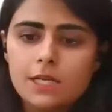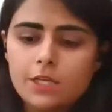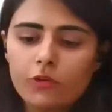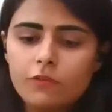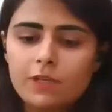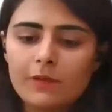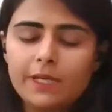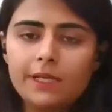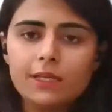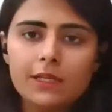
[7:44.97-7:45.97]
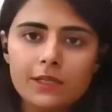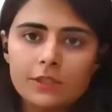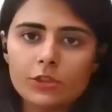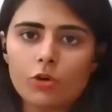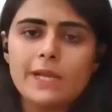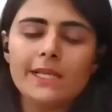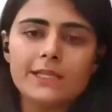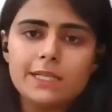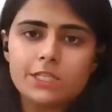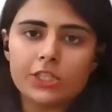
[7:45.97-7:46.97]
You will be
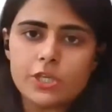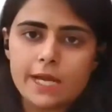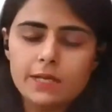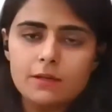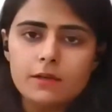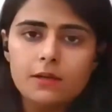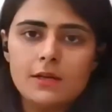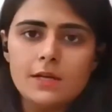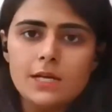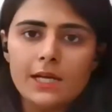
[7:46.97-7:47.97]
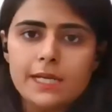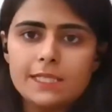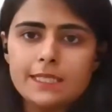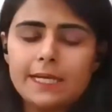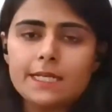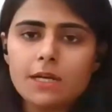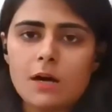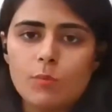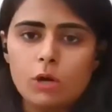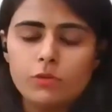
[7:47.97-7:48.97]
drawing that check in that
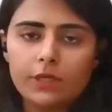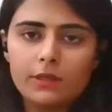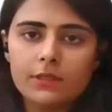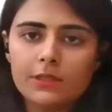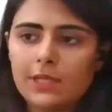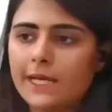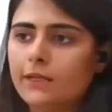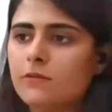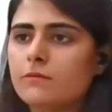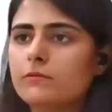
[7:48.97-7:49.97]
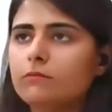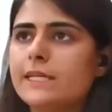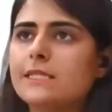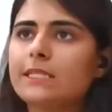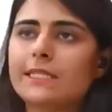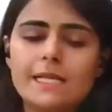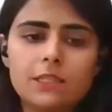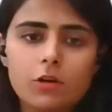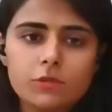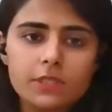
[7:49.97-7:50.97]
amount. Like, let's say
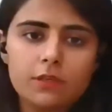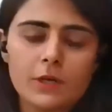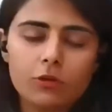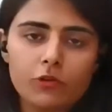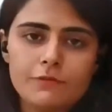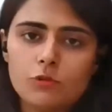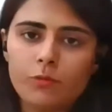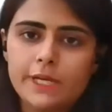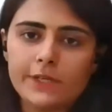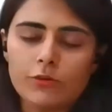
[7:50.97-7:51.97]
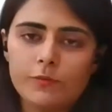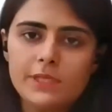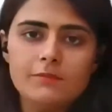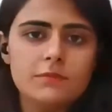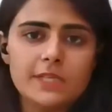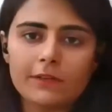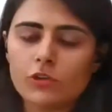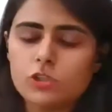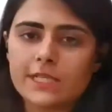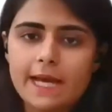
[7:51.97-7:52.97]
10,000 amount you have to pay to me, that
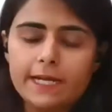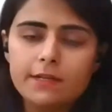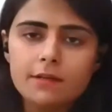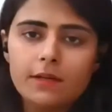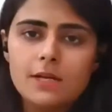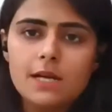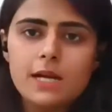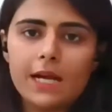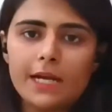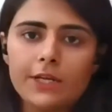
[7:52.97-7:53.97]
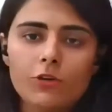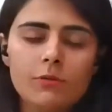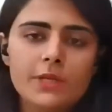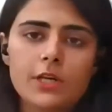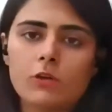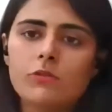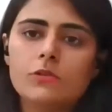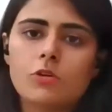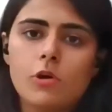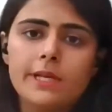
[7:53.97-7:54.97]
was a debt, and you will be
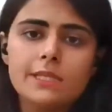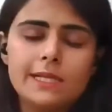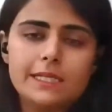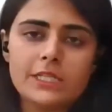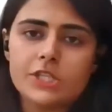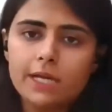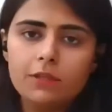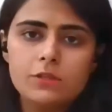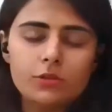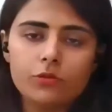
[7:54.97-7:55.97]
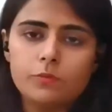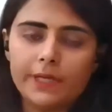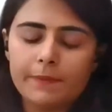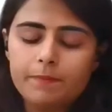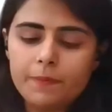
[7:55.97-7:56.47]
drawing that check to me.